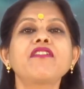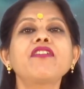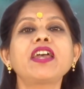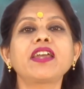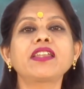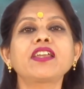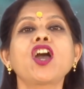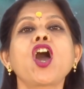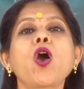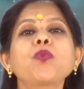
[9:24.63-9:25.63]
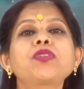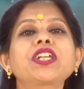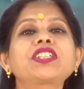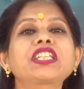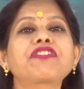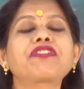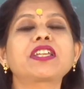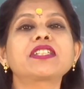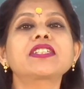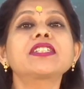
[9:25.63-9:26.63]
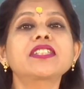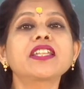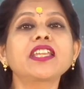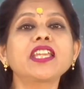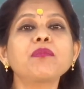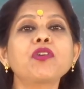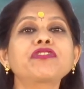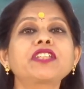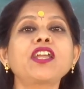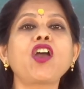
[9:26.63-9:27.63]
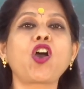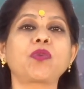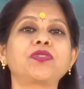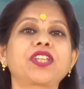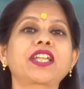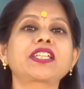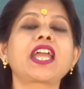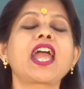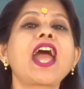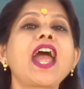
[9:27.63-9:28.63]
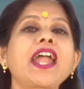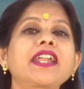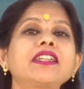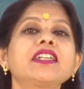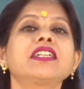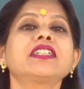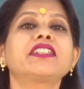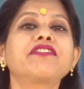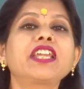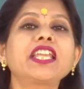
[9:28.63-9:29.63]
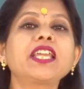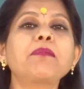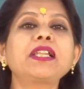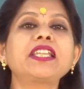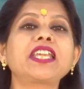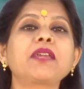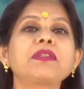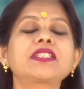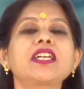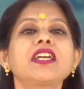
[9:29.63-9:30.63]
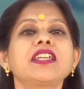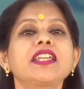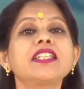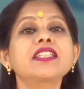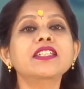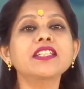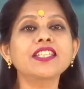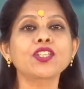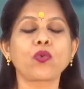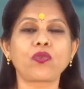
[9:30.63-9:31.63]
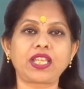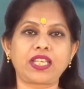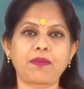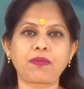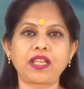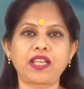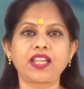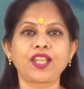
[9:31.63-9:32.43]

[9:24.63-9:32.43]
where object reference is the name of the object and the variable name is the instance variable.